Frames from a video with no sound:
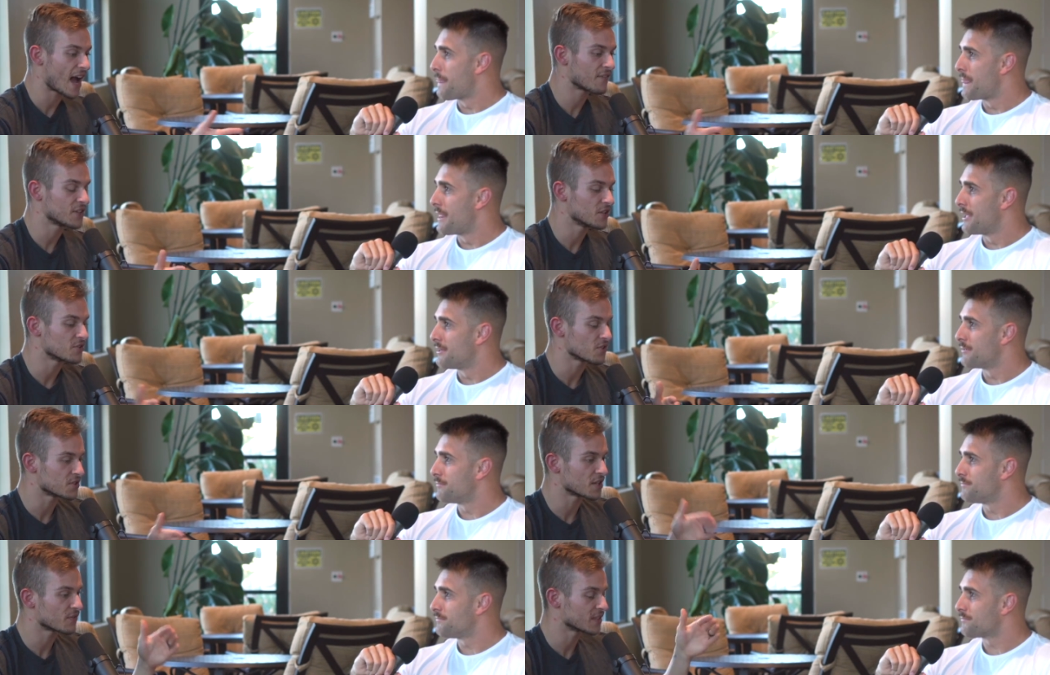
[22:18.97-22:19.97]
Speaker 1: avenues,
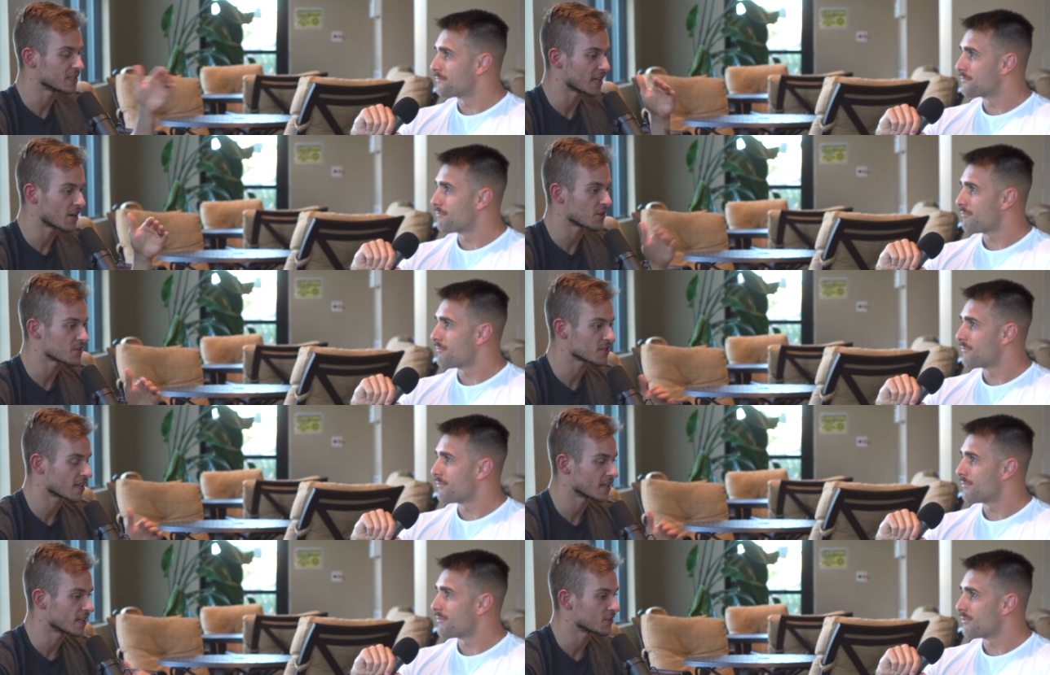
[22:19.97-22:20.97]
those different layers,
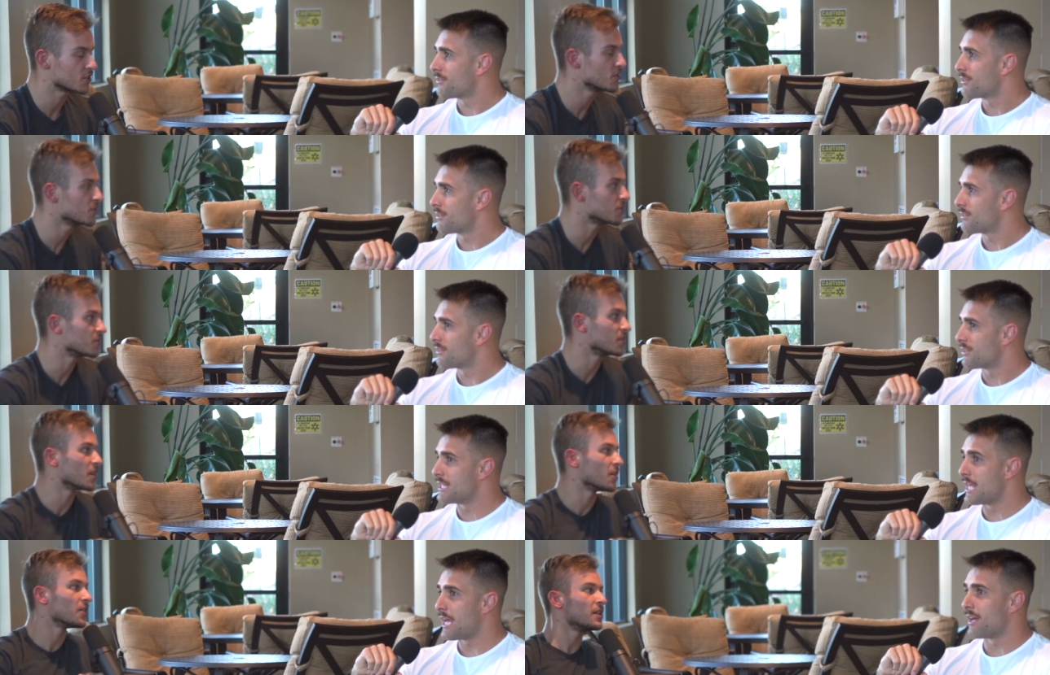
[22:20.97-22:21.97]
kind of like to you.
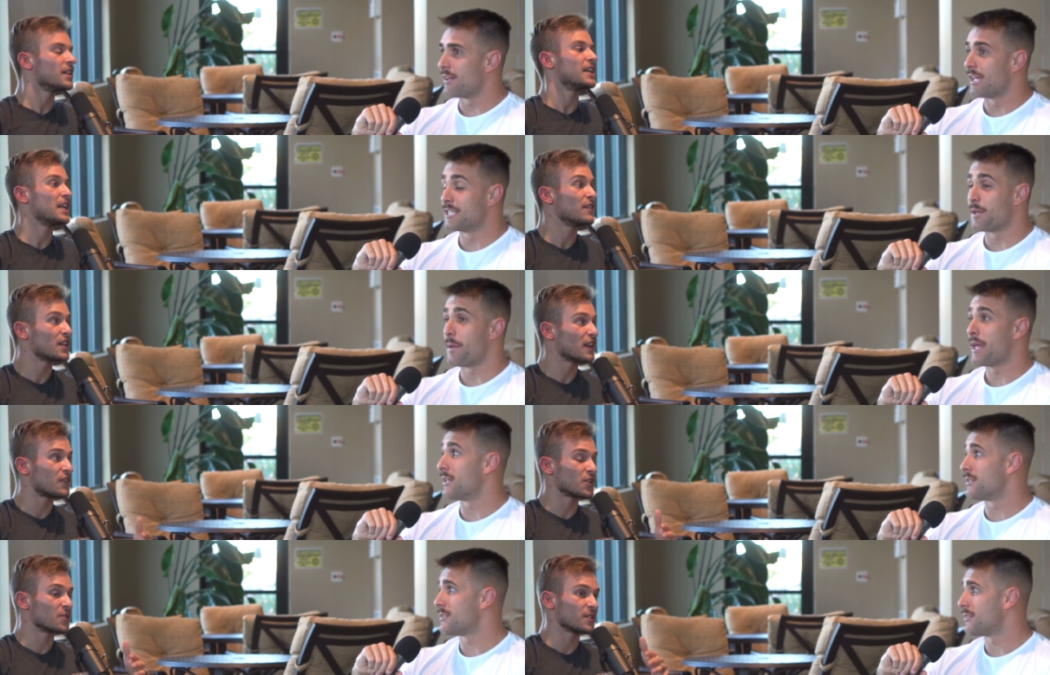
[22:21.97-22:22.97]
You know. Yeah, it Even
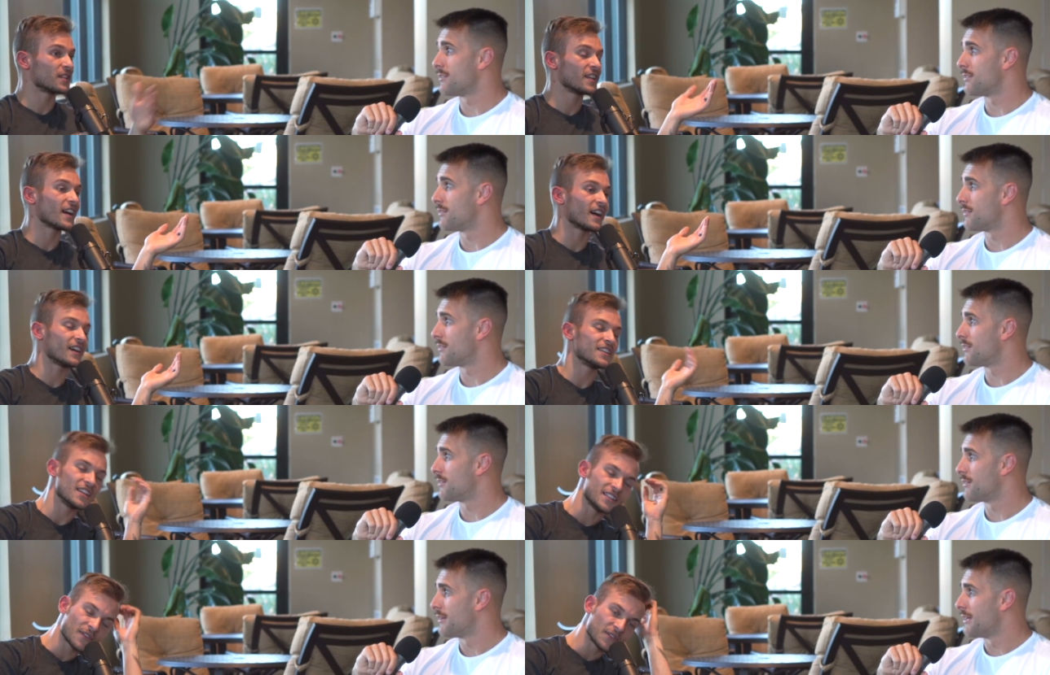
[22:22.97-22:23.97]
depends. If you're, yeah, it,
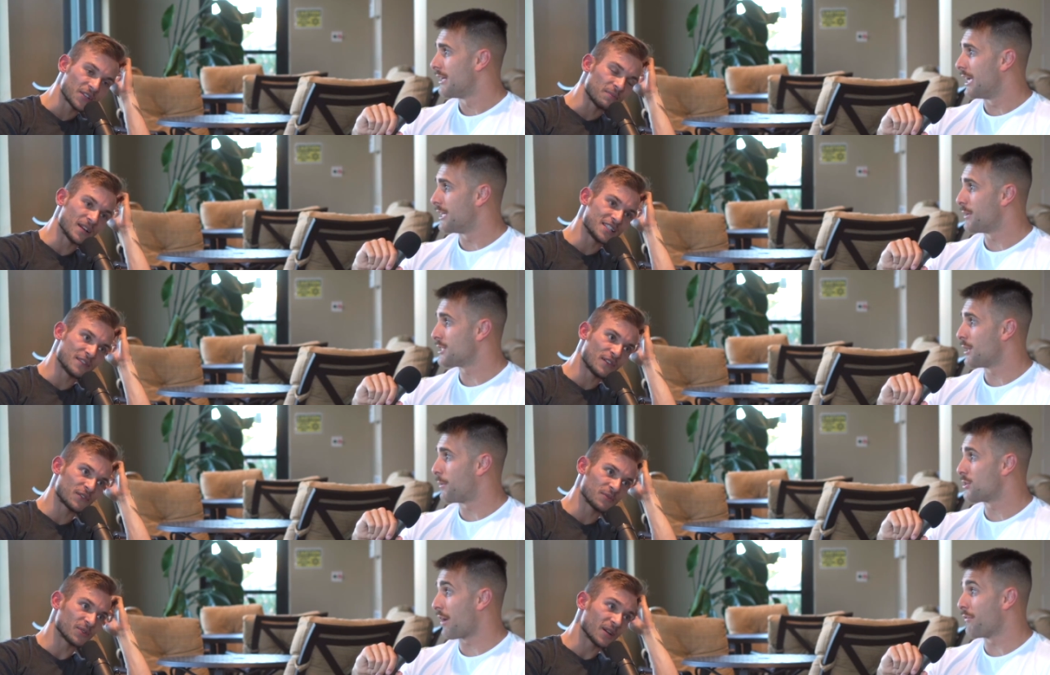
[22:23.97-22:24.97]
it definitely depends. Depends Even on
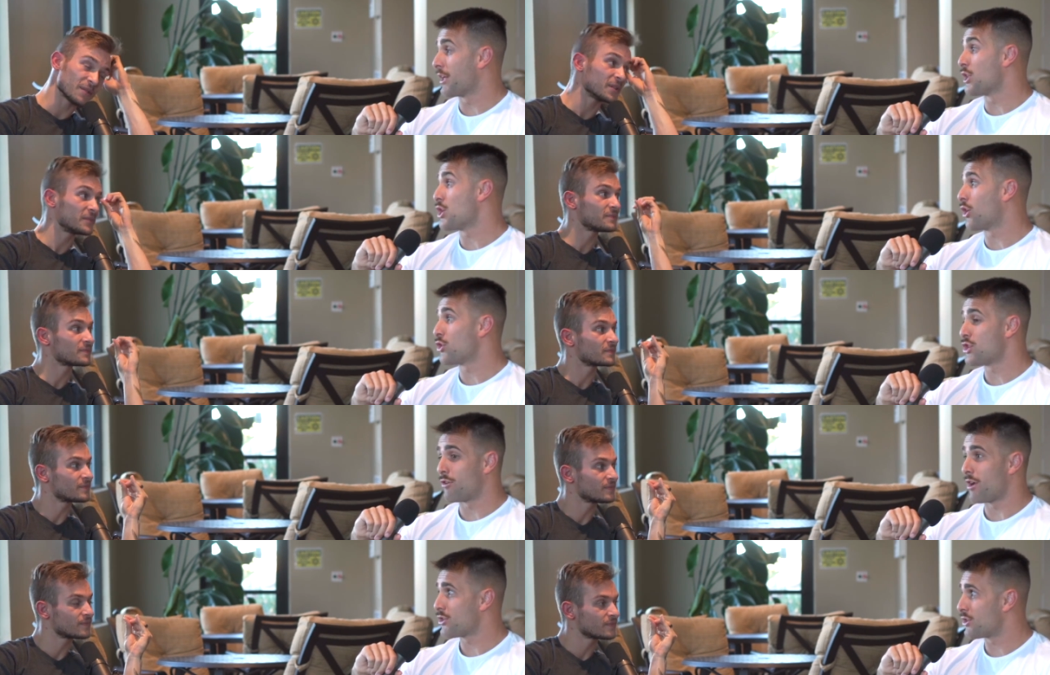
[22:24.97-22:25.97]
the person. I
Speaker 2: feel like the younger
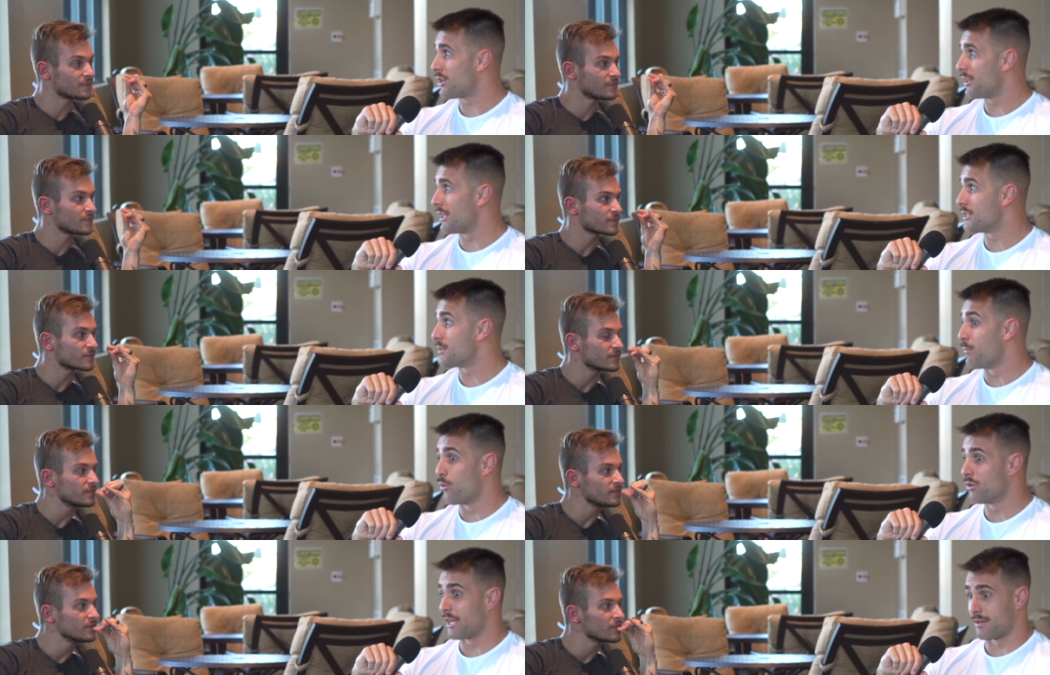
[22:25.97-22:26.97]
generation is
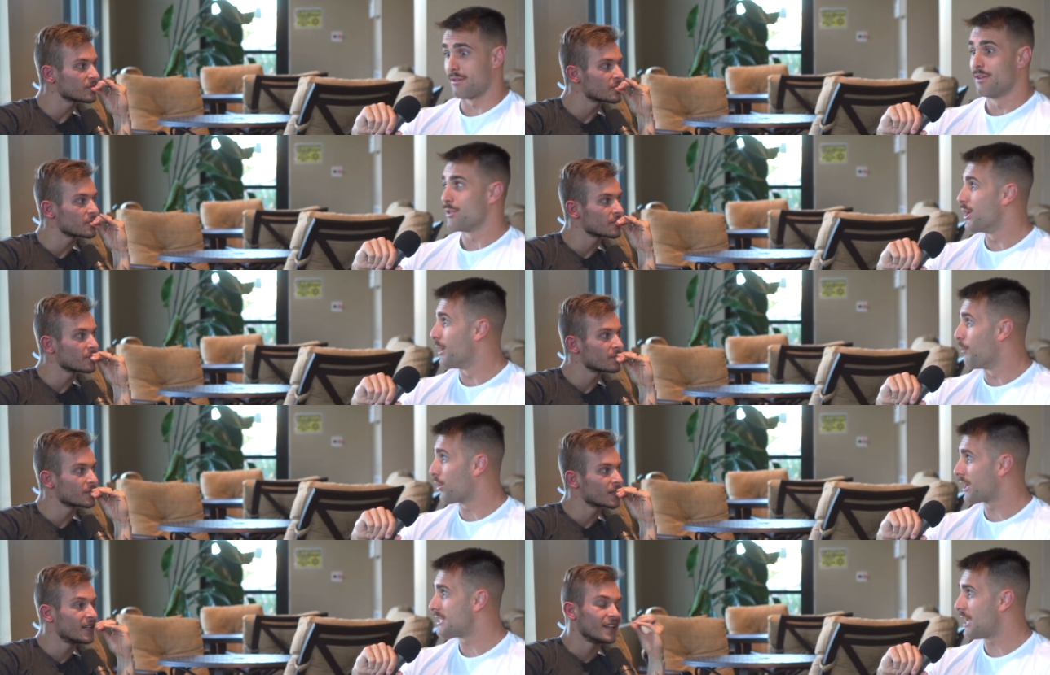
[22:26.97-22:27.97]
more like you hear
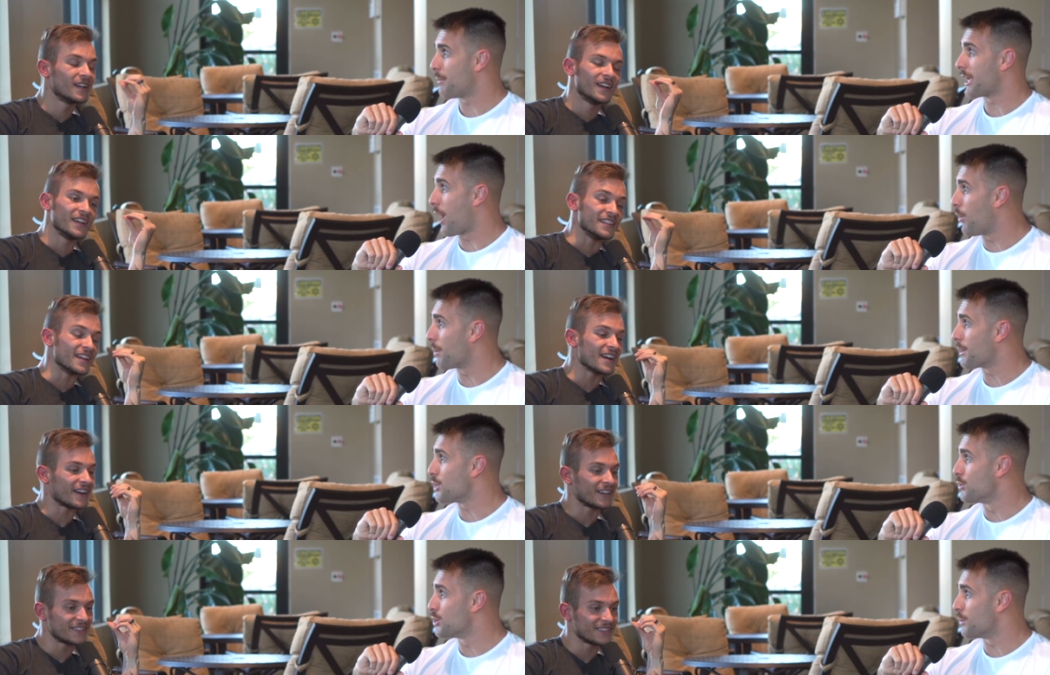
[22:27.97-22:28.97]
more kids now be like, I want to
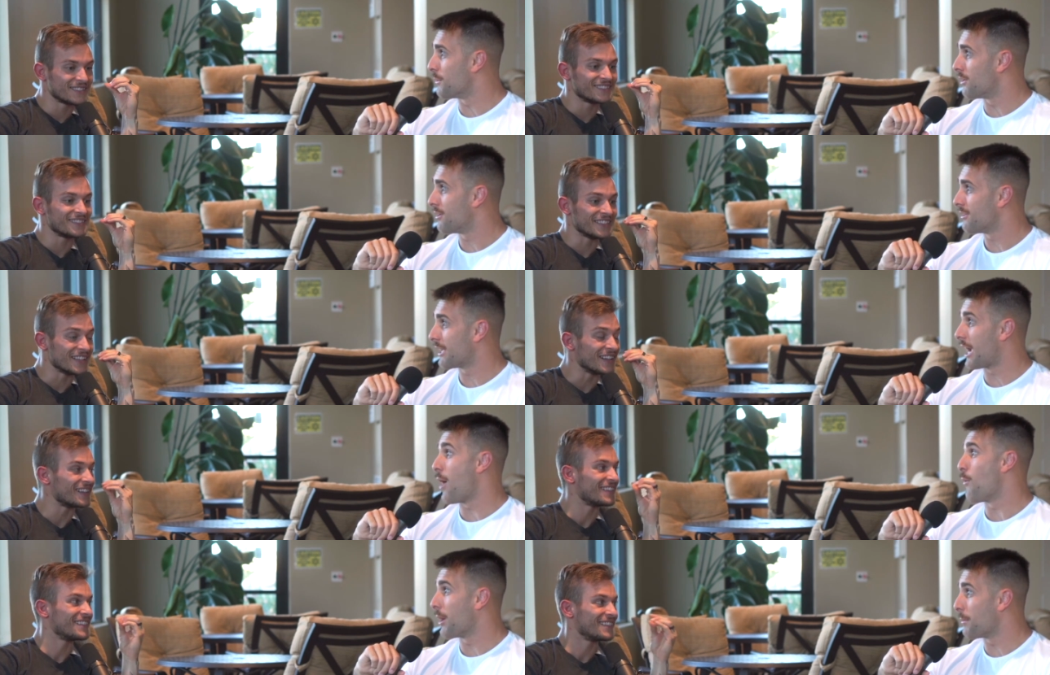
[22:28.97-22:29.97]
yeah. be a YouTuber. Yeah.
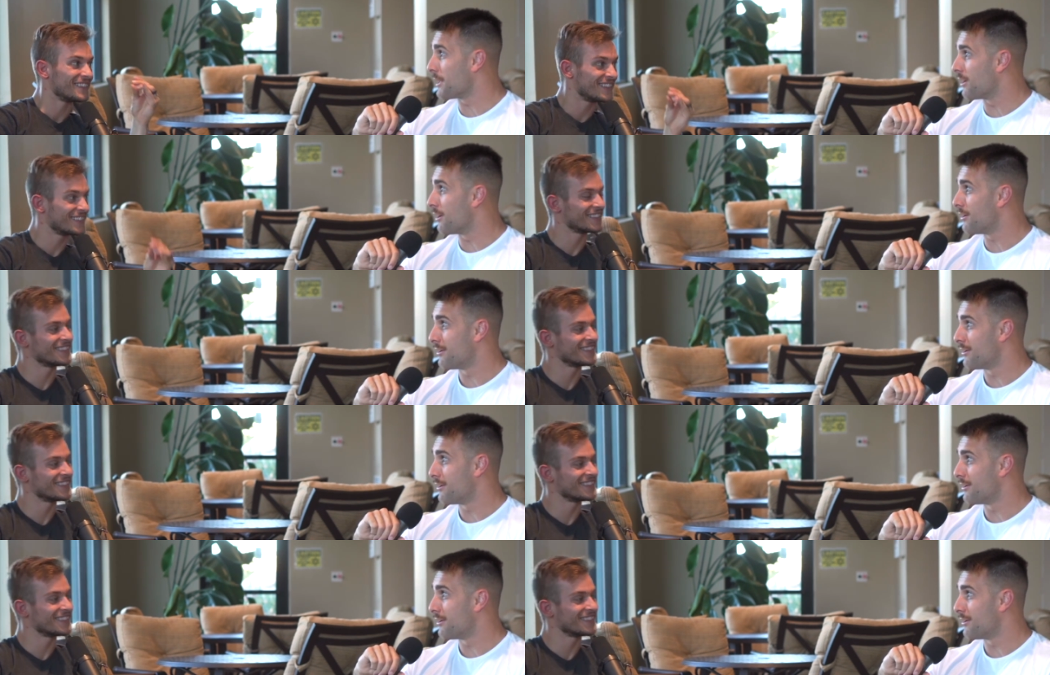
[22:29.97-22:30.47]
Like, I want to be a,